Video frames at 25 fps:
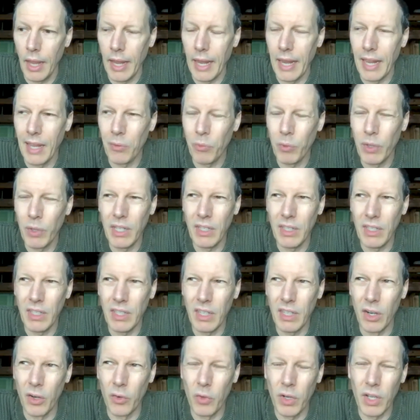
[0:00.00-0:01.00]
And we
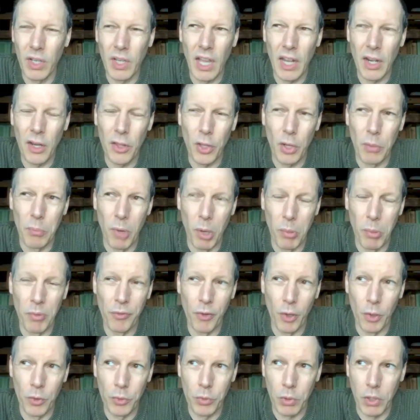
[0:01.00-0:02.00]
kind of thought mobile
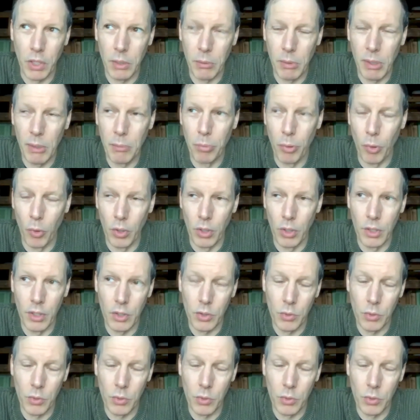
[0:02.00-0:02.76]
phones were going to be important.